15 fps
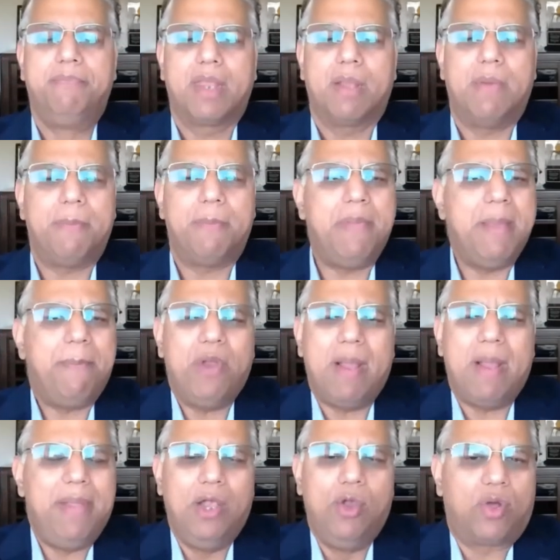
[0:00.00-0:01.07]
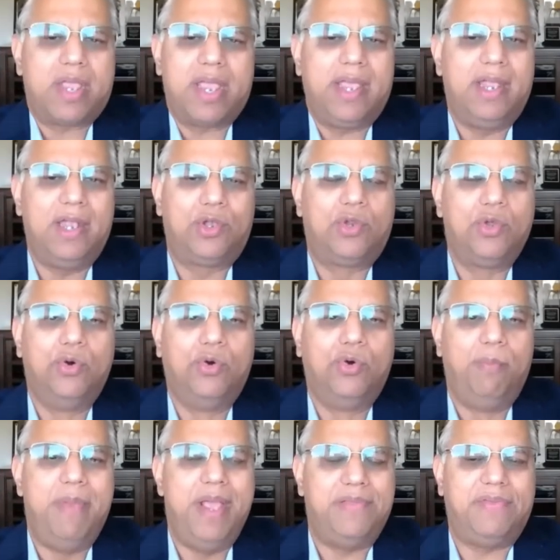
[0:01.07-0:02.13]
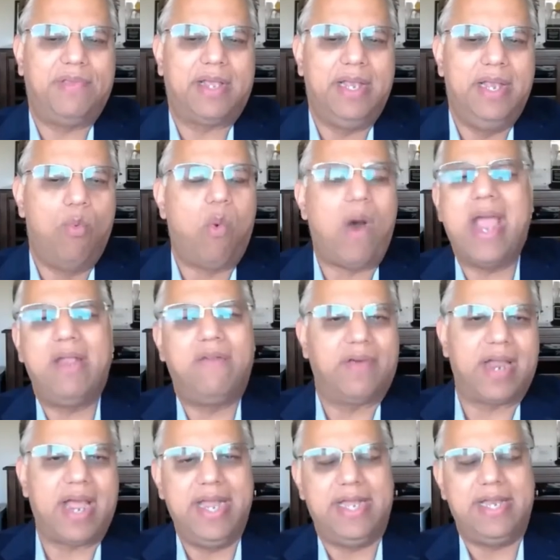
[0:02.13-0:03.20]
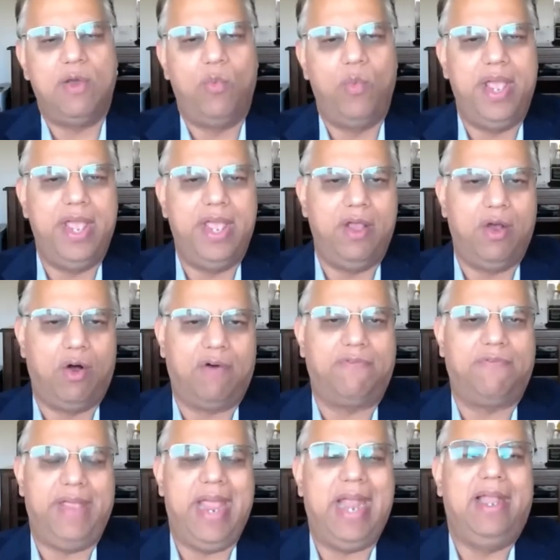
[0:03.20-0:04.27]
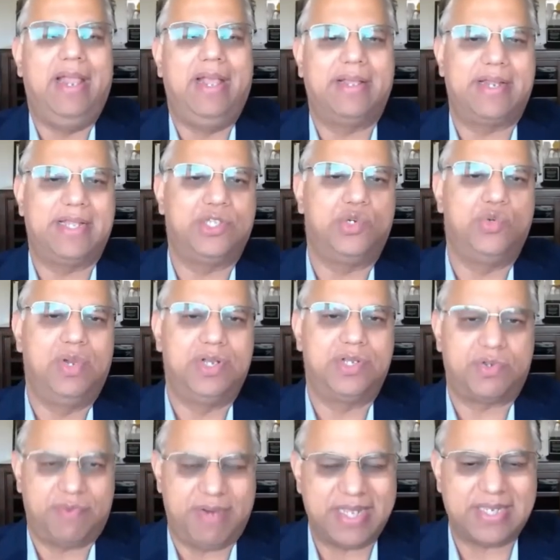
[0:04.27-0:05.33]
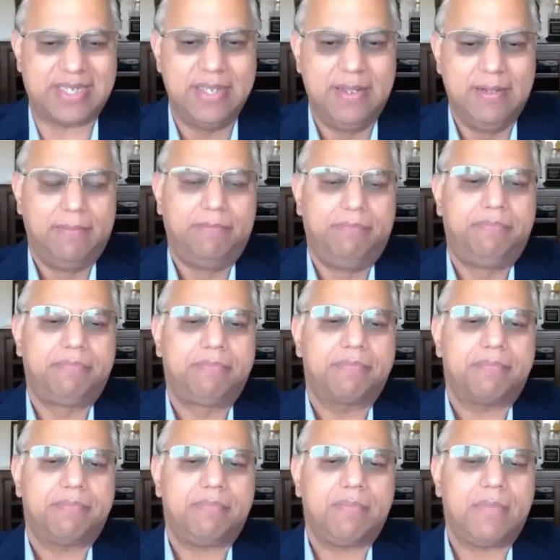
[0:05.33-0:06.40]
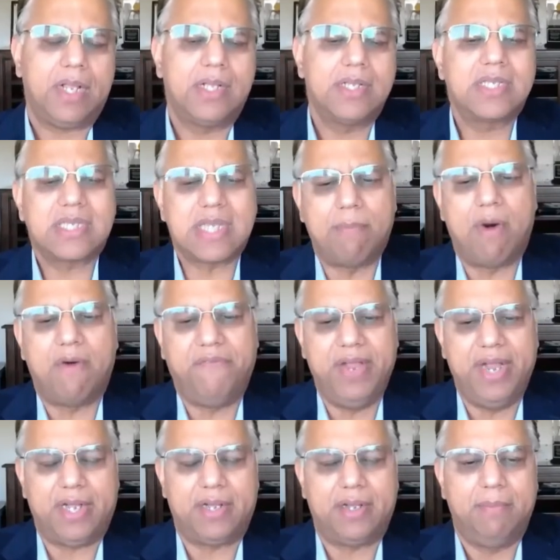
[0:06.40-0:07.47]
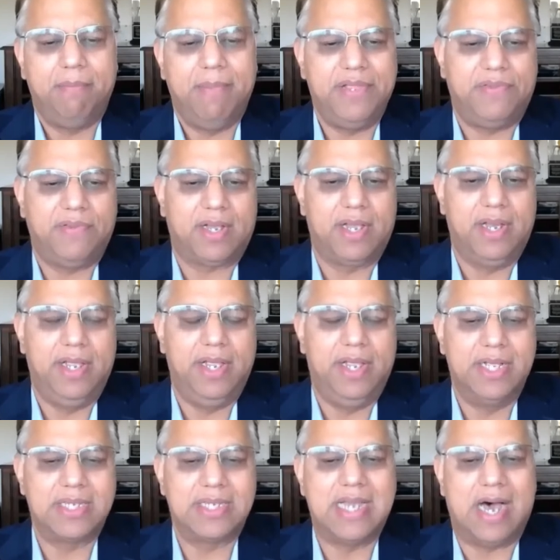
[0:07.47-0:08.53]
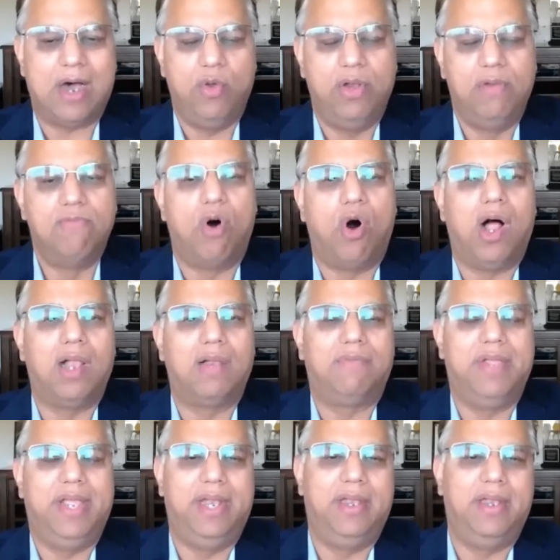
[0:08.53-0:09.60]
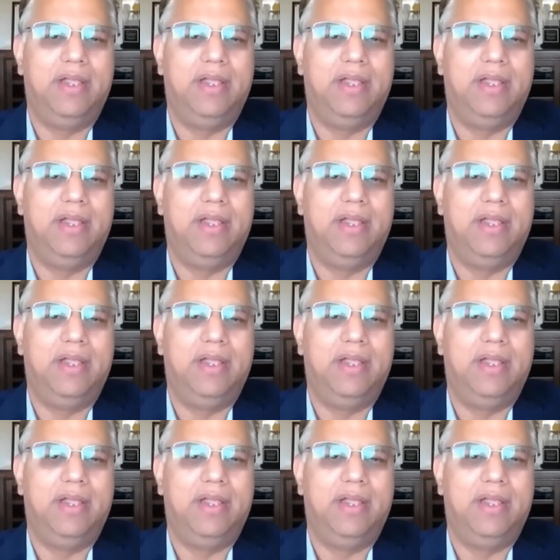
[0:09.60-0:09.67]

but people have been looking into basically wide variety of way of handling residual stress some of it basically is now involved in